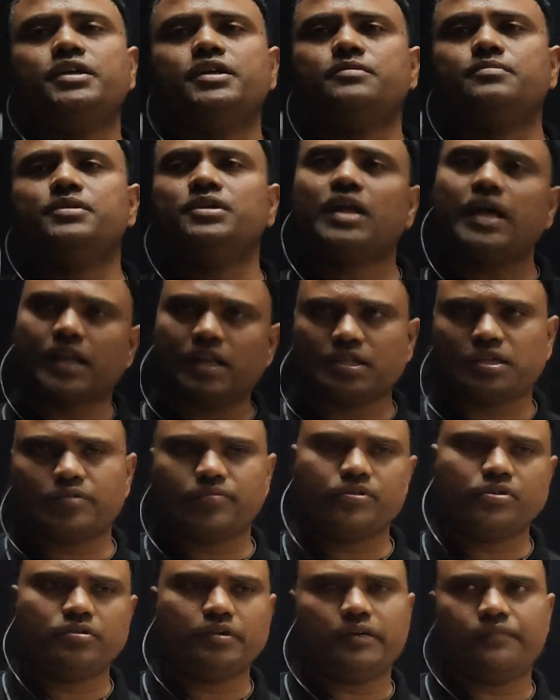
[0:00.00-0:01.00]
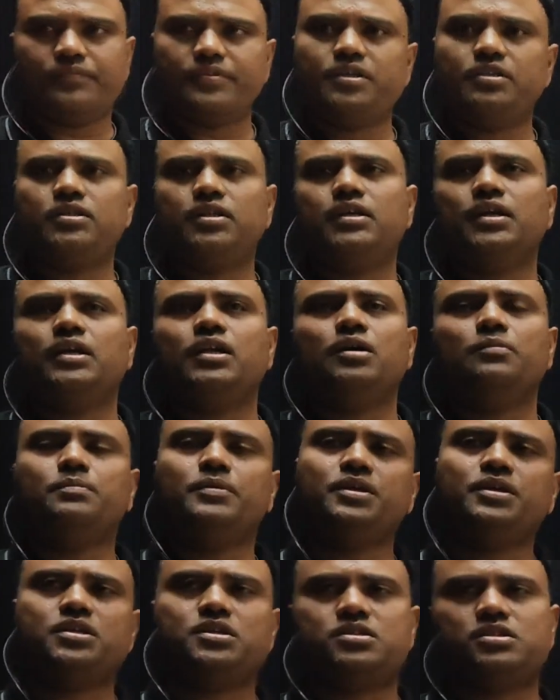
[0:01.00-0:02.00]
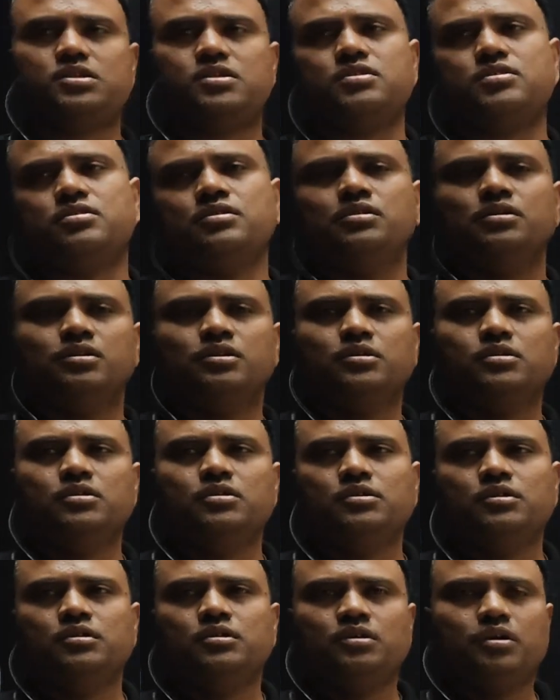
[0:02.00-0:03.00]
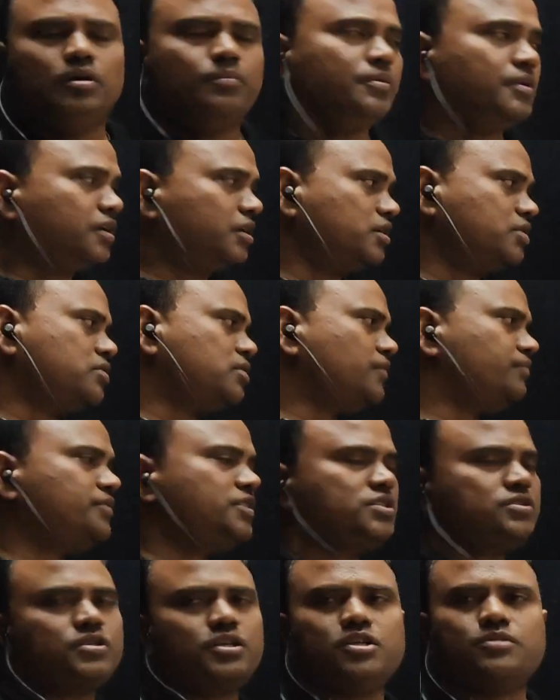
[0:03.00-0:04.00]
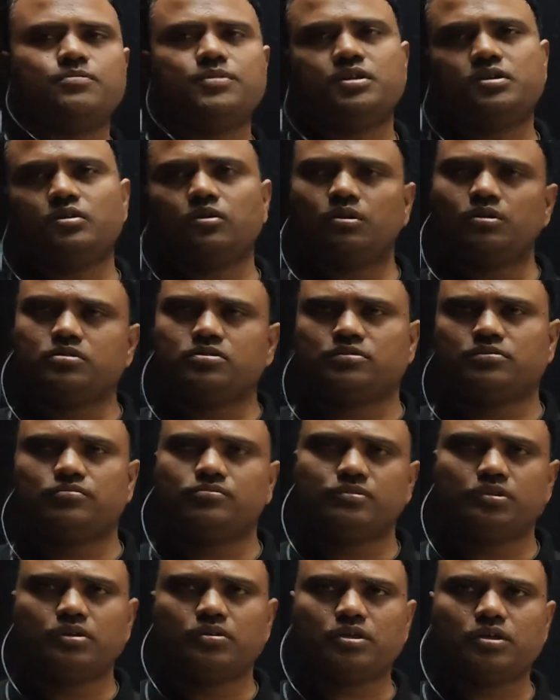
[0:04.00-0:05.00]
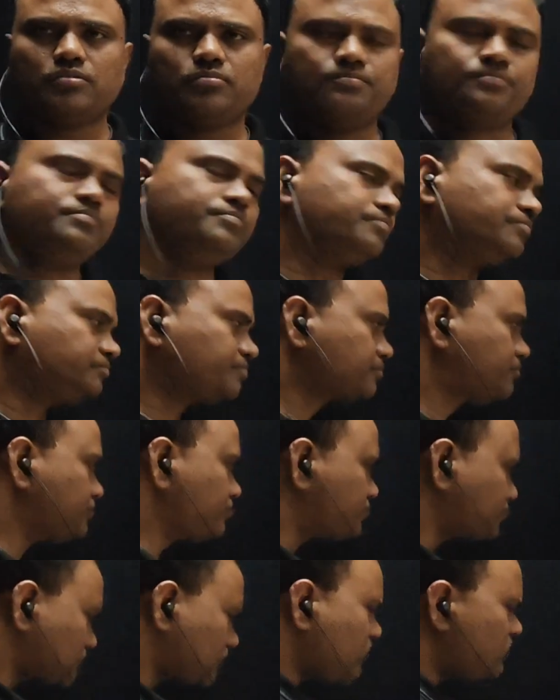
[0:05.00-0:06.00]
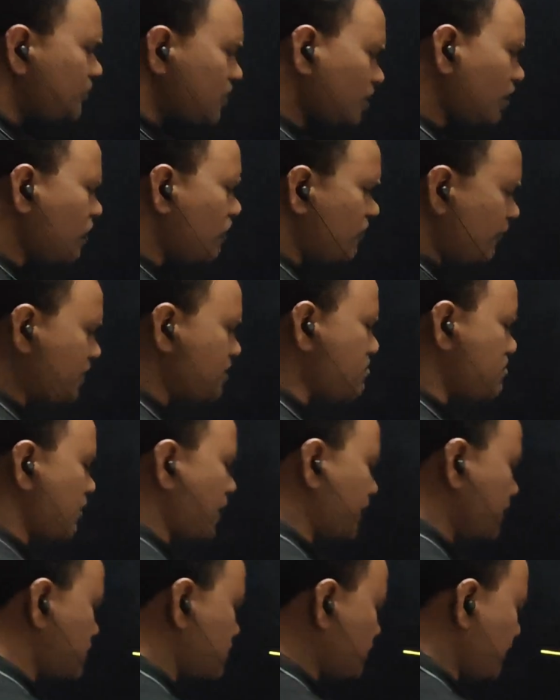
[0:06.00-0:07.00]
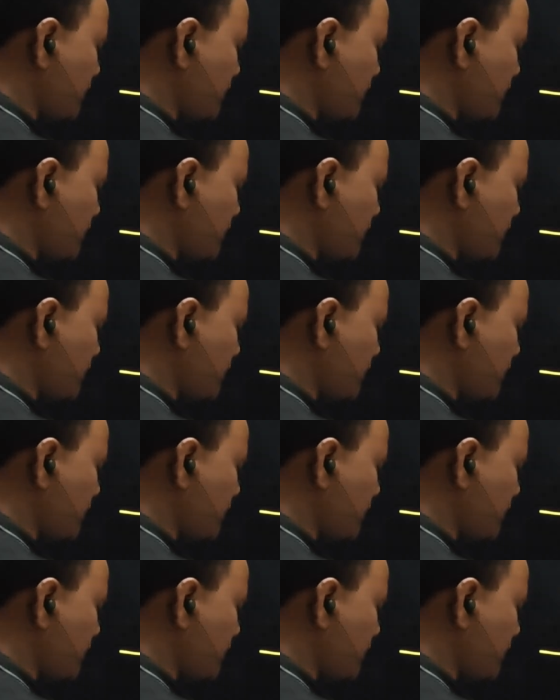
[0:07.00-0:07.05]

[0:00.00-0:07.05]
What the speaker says: statement? I will give you everything and application of this statement also. Okay, first write